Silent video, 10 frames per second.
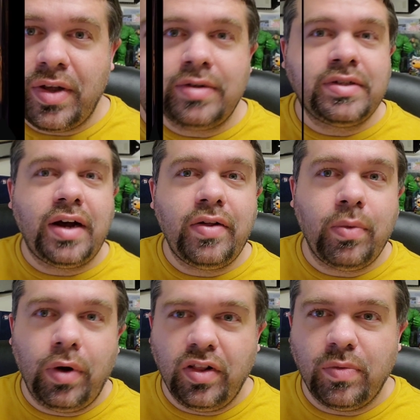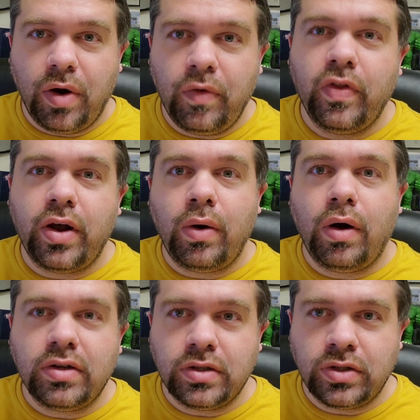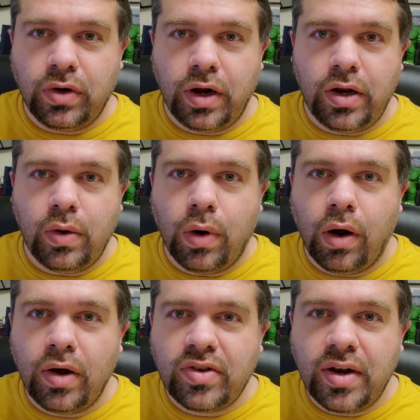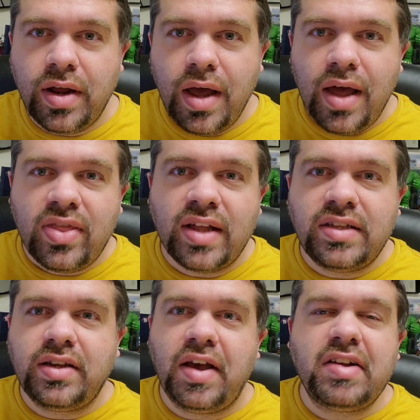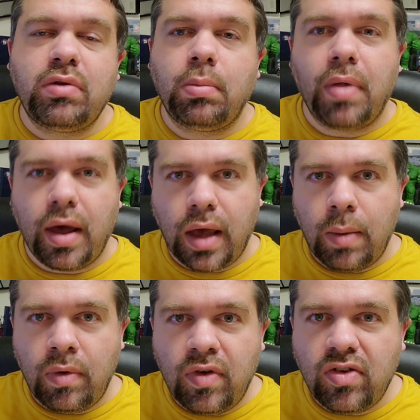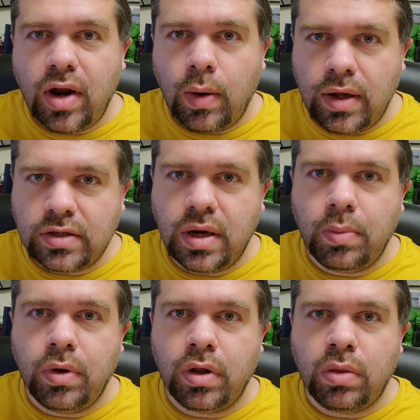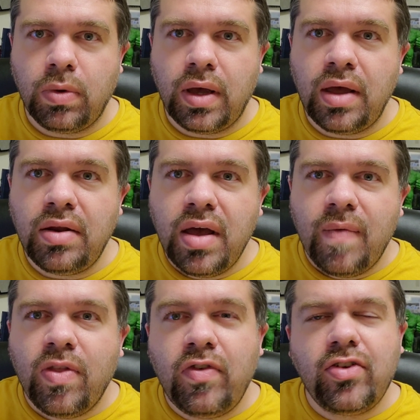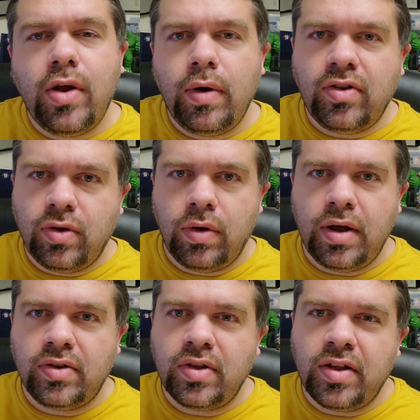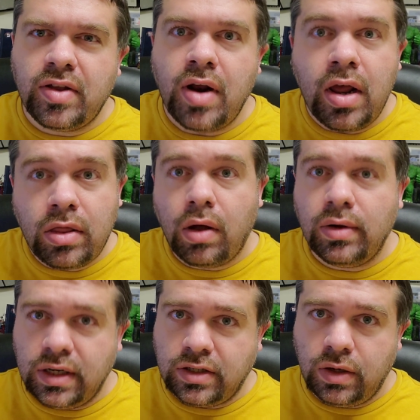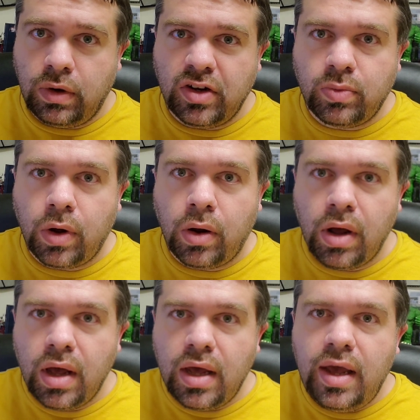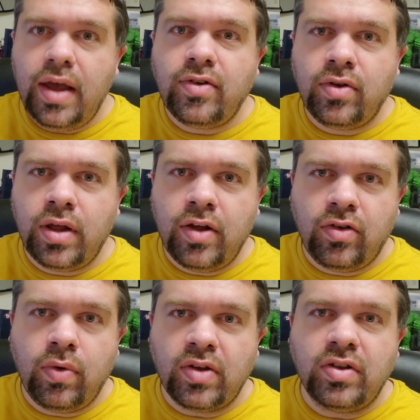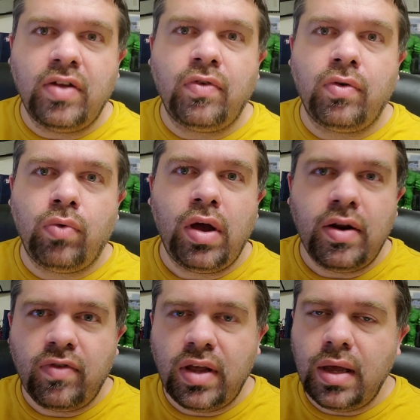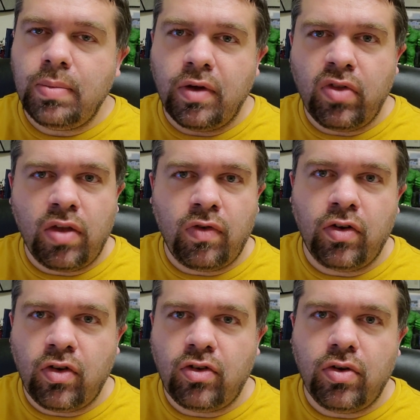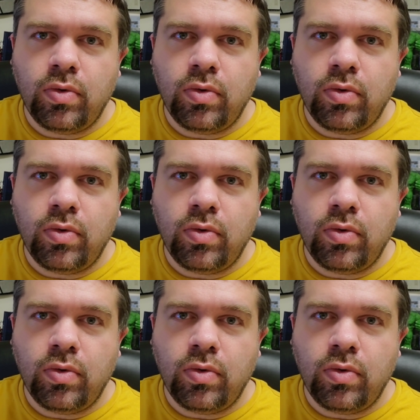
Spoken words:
outside of the world of Marvel that are also starting new arcs, and that's the case with Black Hammer Visionaries #3. And the Visionary series, it's an anthology series where each issue has a different creative team. The first issue